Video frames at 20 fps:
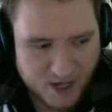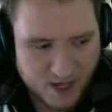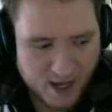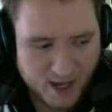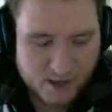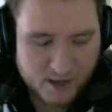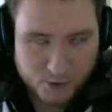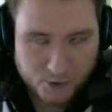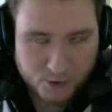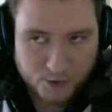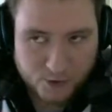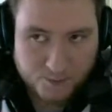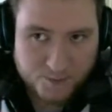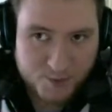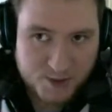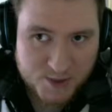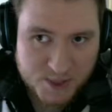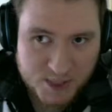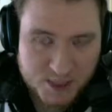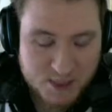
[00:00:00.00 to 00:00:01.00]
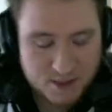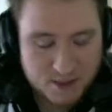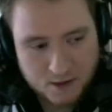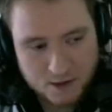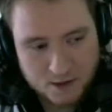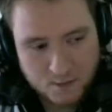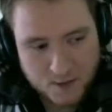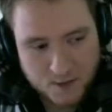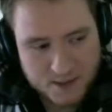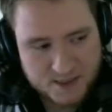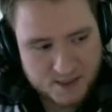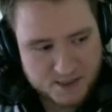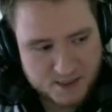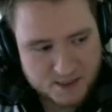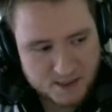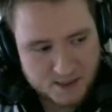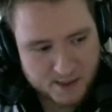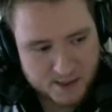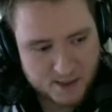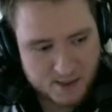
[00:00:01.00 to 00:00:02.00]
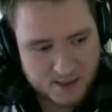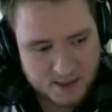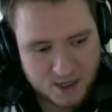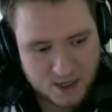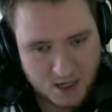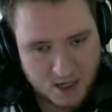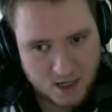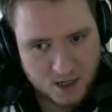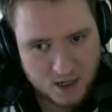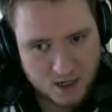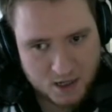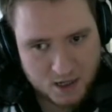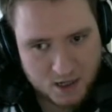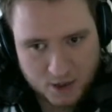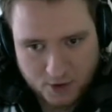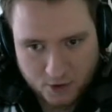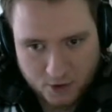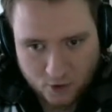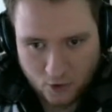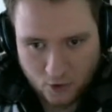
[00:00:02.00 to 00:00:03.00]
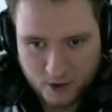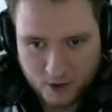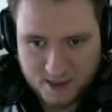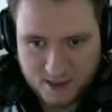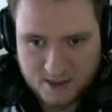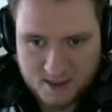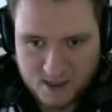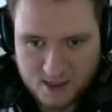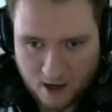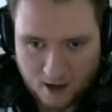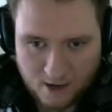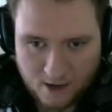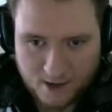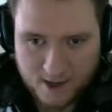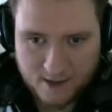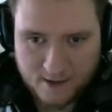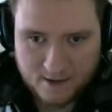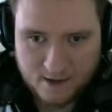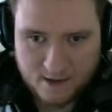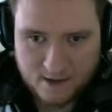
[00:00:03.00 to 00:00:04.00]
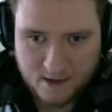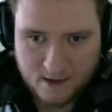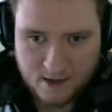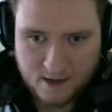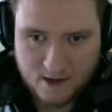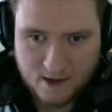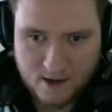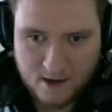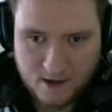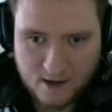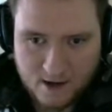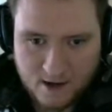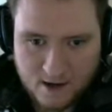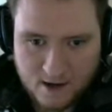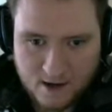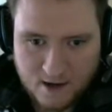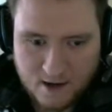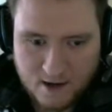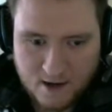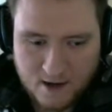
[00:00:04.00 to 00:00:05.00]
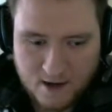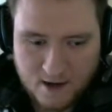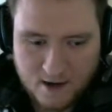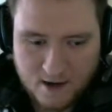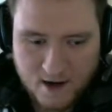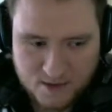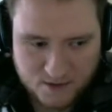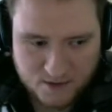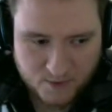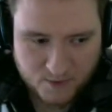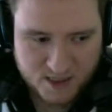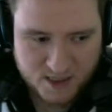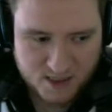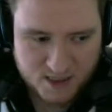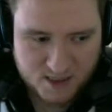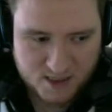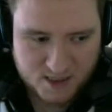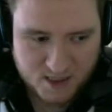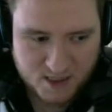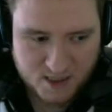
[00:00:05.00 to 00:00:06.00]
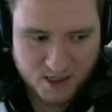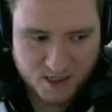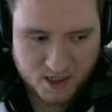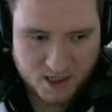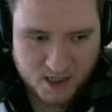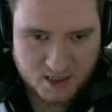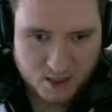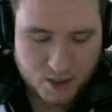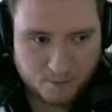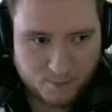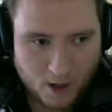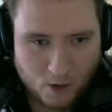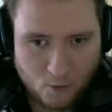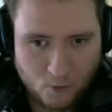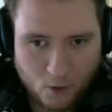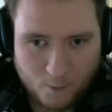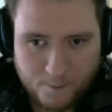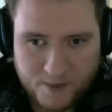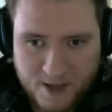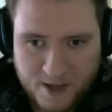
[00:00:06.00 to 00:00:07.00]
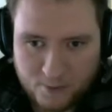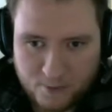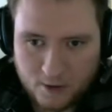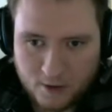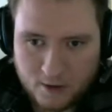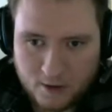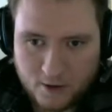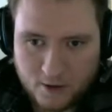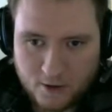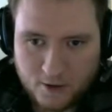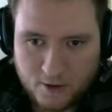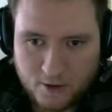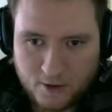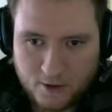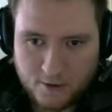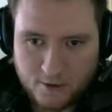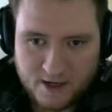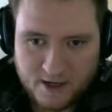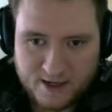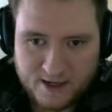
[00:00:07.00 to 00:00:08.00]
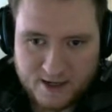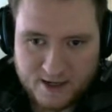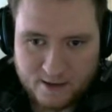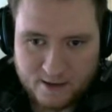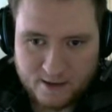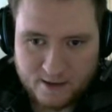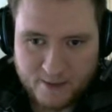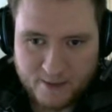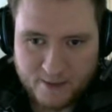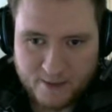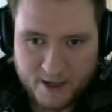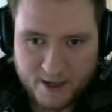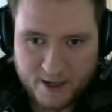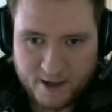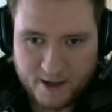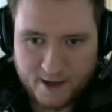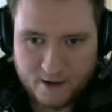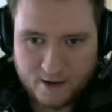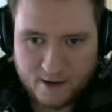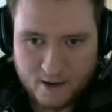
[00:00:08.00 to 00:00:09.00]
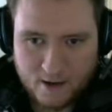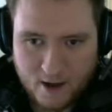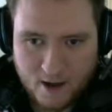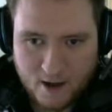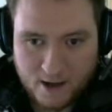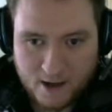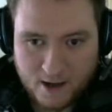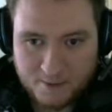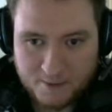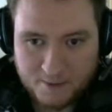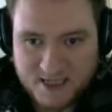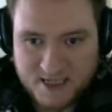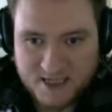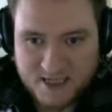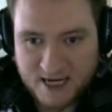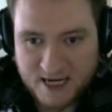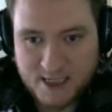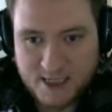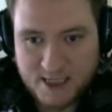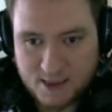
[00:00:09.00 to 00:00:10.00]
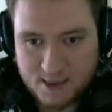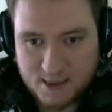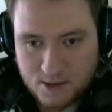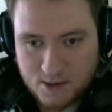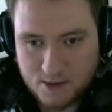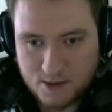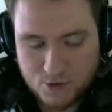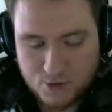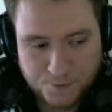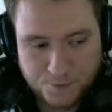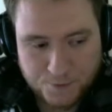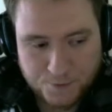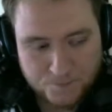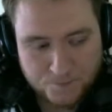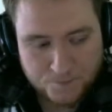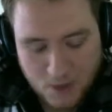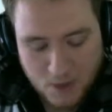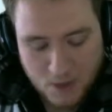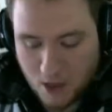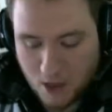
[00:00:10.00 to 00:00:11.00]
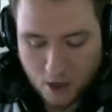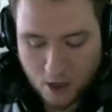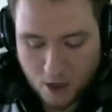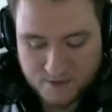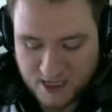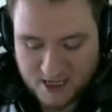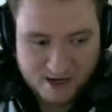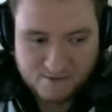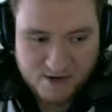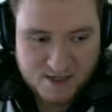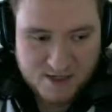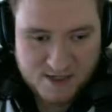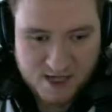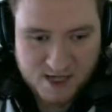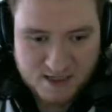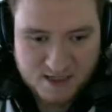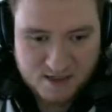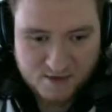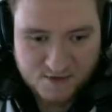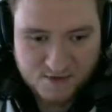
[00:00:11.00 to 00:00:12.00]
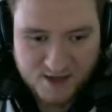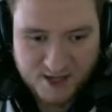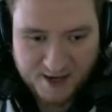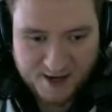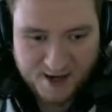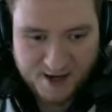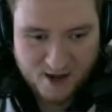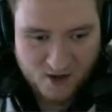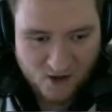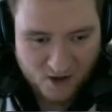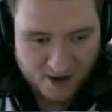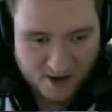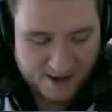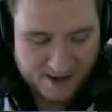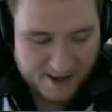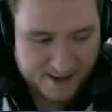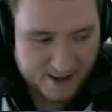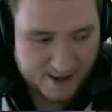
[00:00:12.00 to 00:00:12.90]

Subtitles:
good position on a Winter's Curse, you can Orchid the target that is under Winter's Curse, so you can blow up people that are a little bit tankier than usual. Obviously, it gives mana regen, so if you get it early